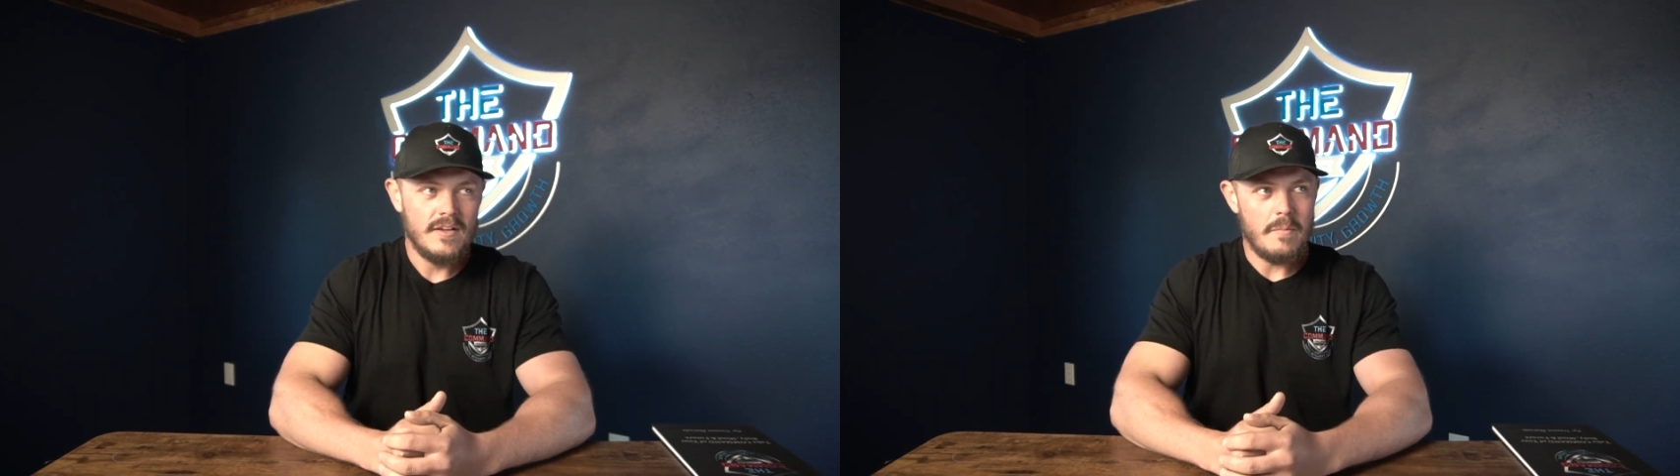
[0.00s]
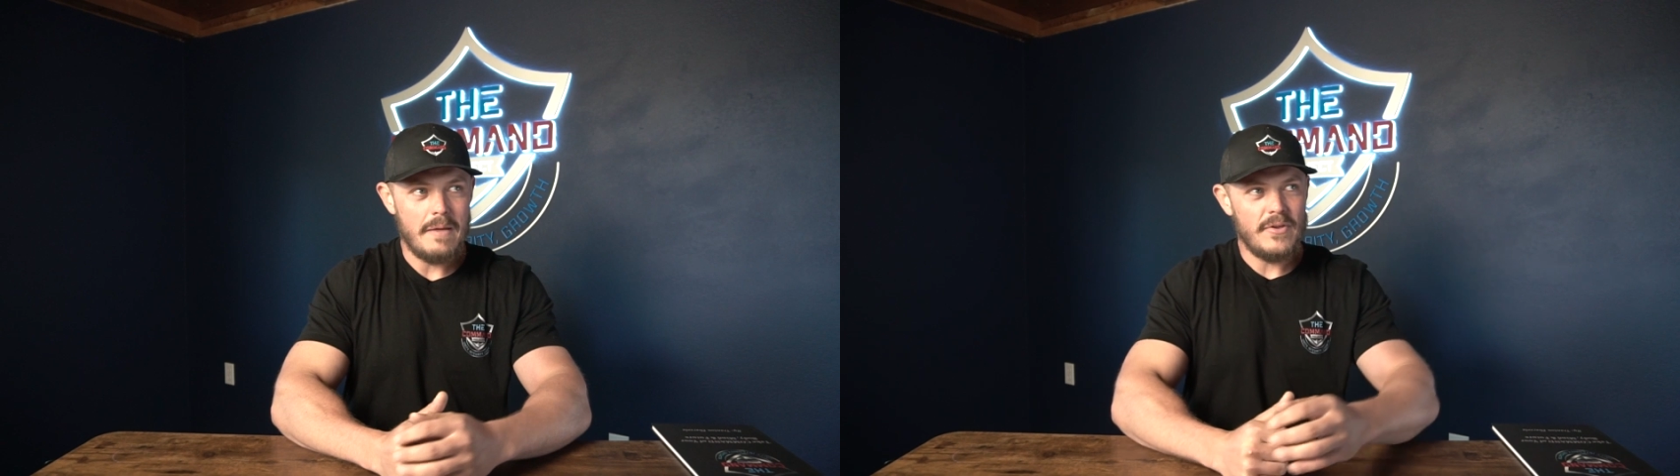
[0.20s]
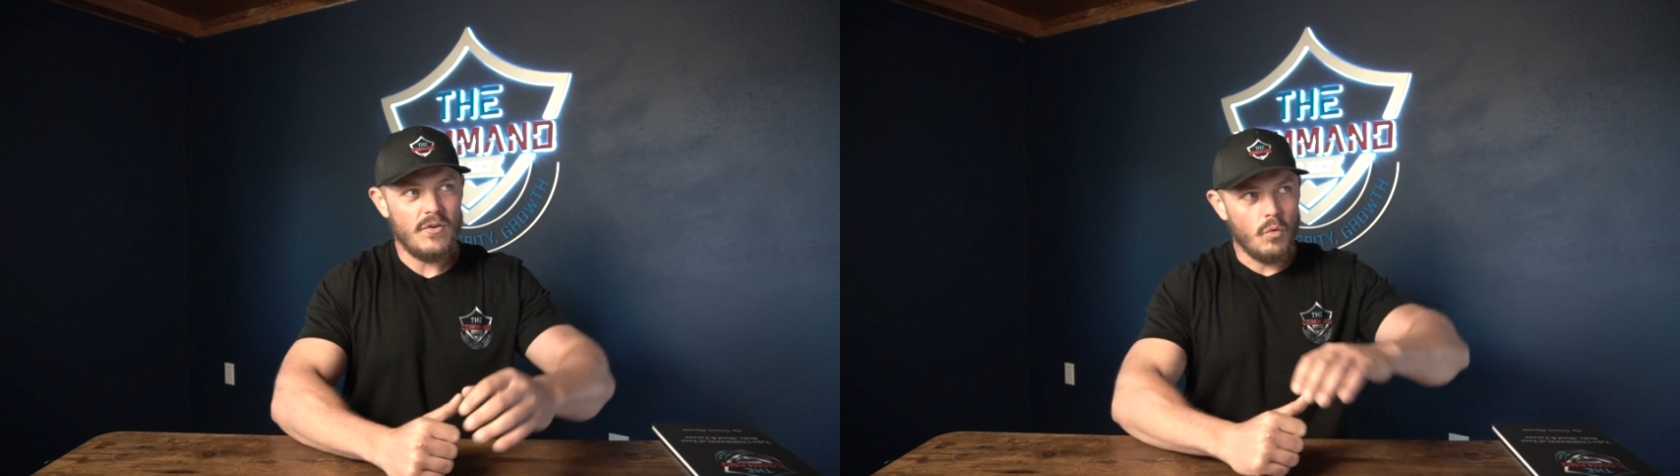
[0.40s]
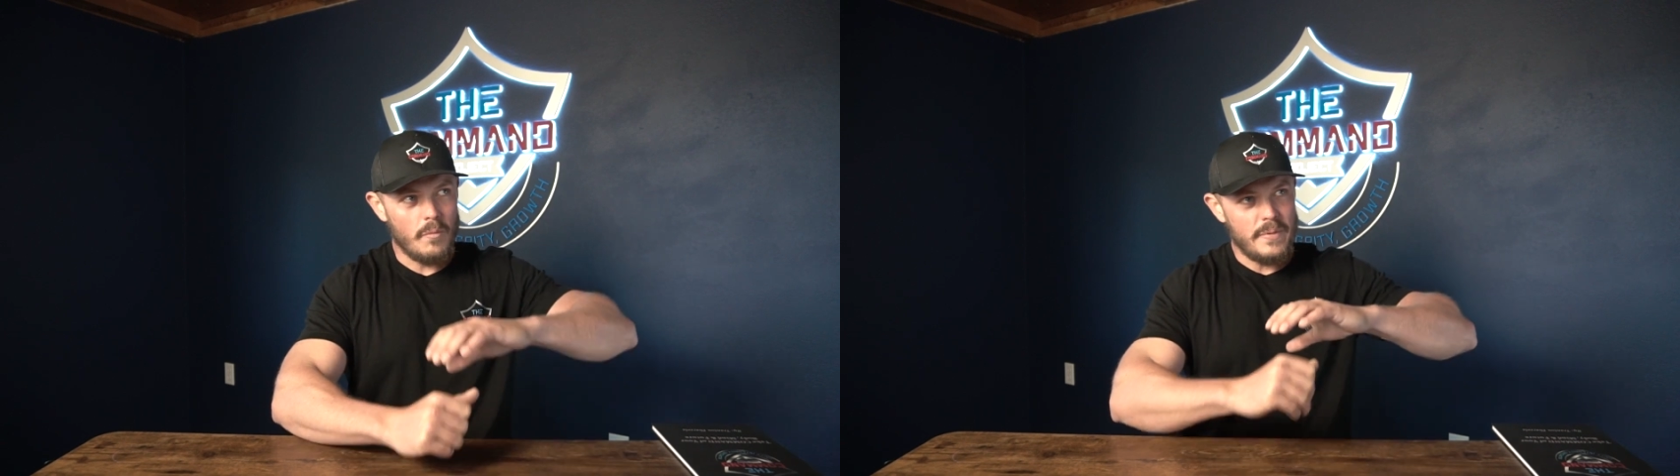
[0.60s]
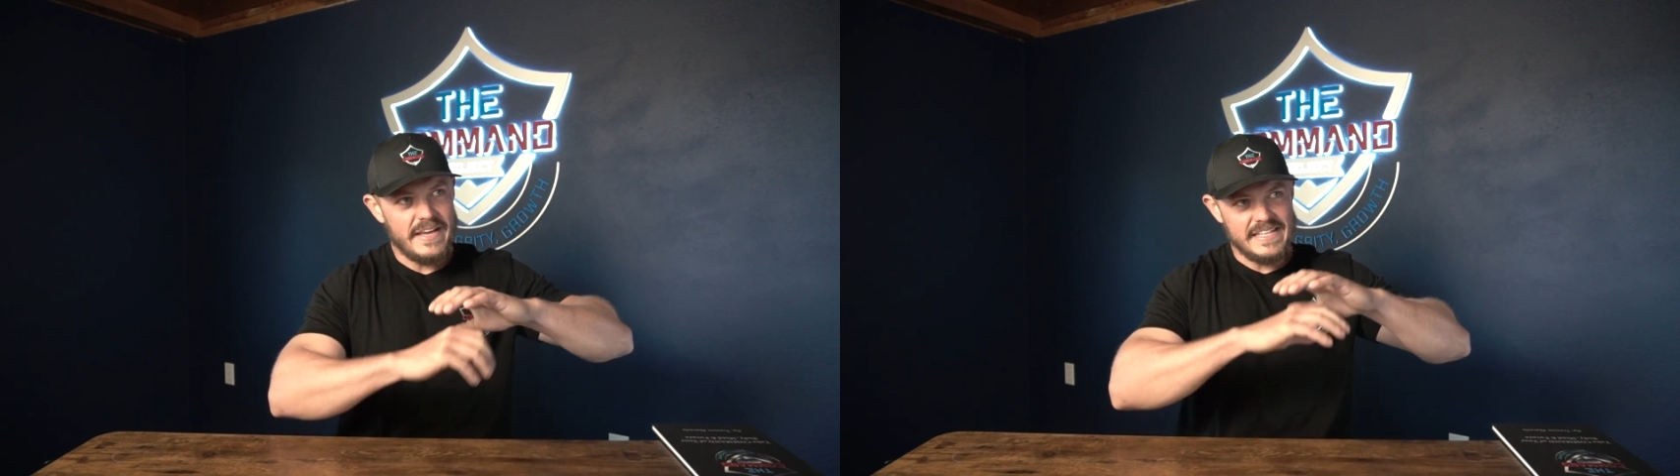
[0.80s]
Maybe it
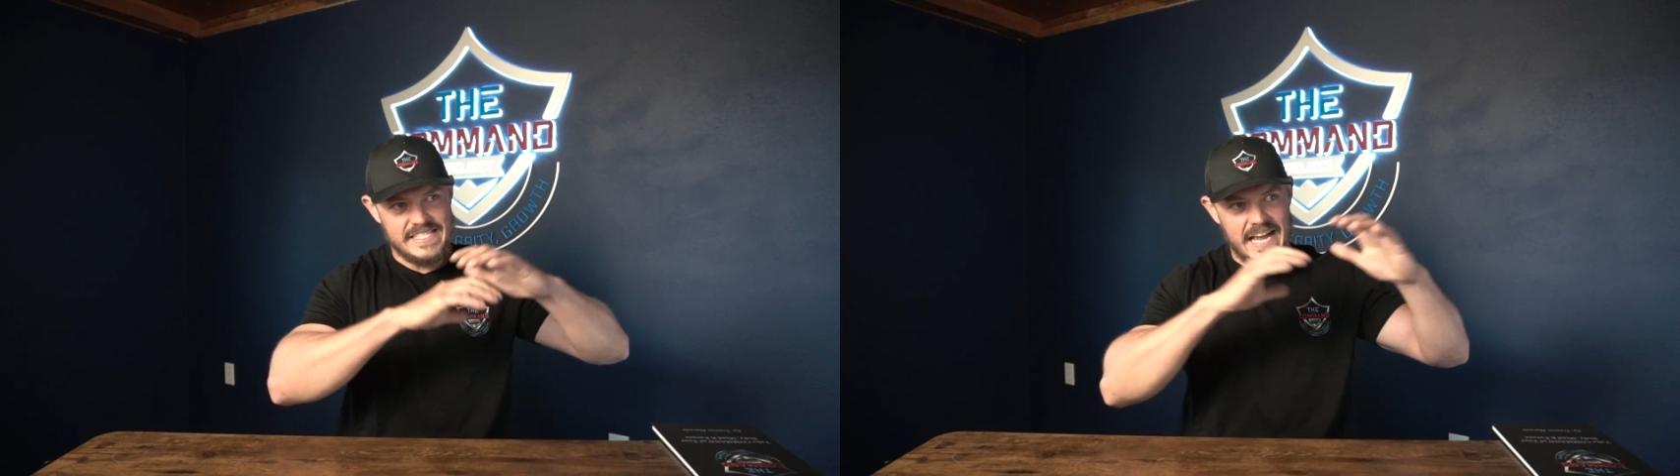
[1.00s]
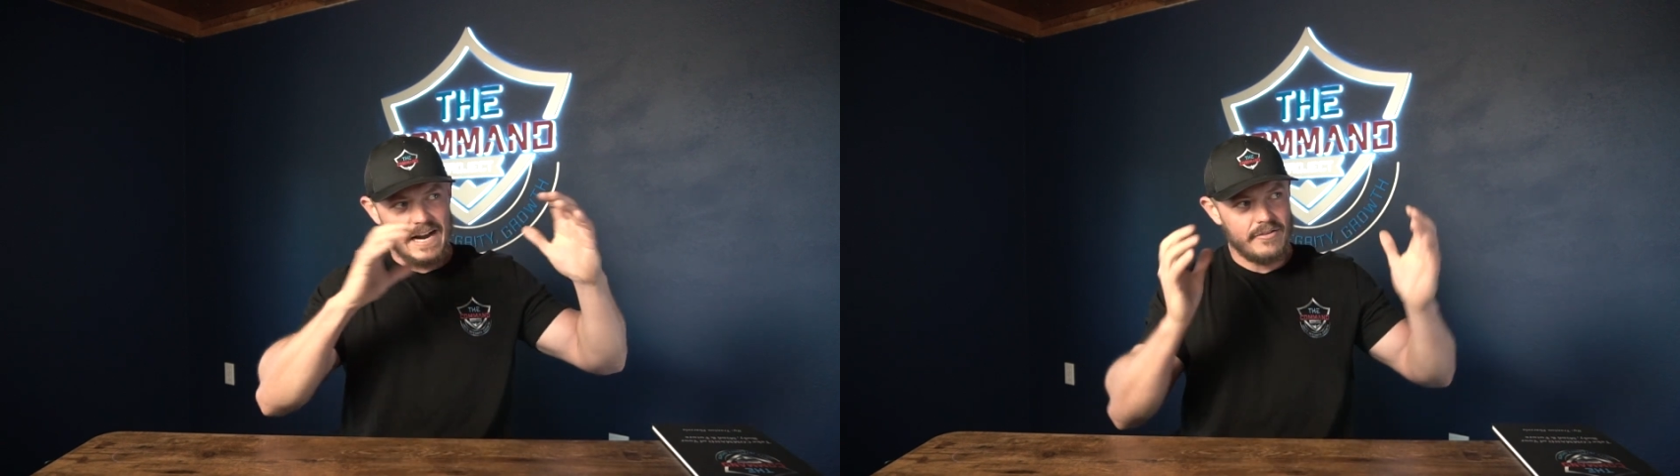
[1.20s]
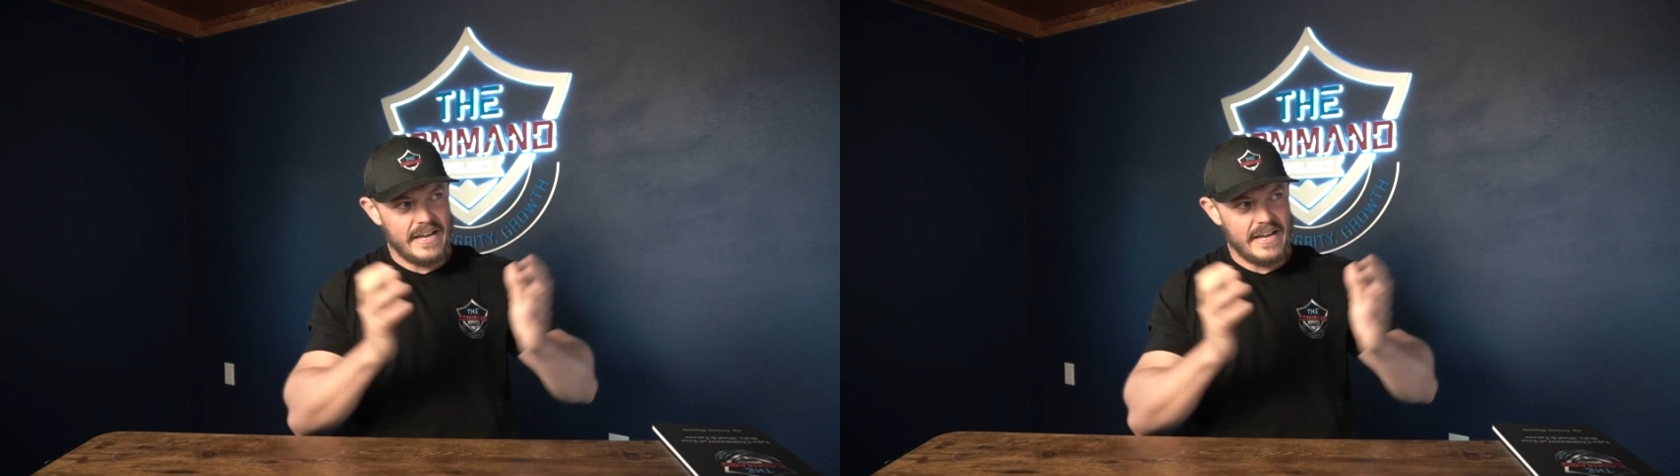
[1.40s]
won't be exactly